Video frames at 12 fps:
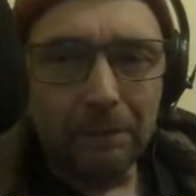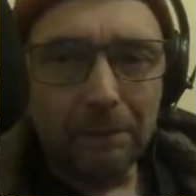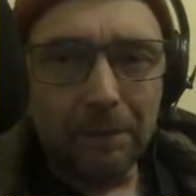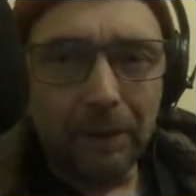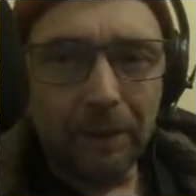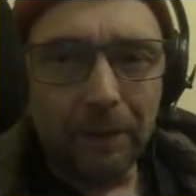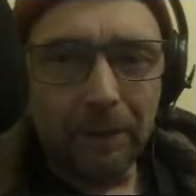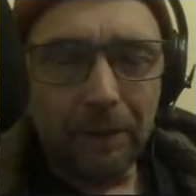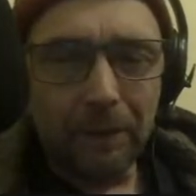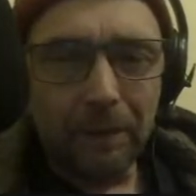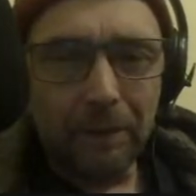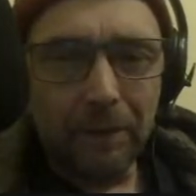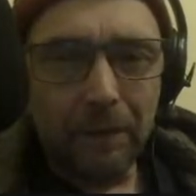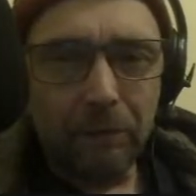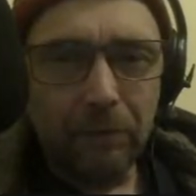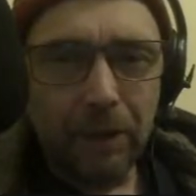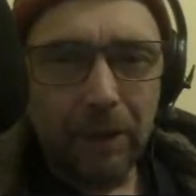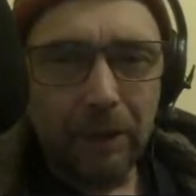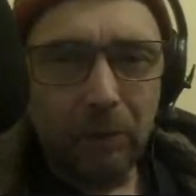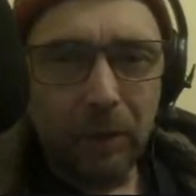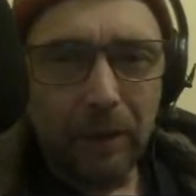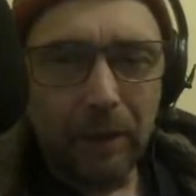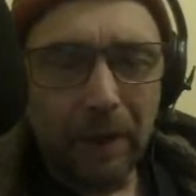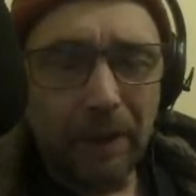But the really weird,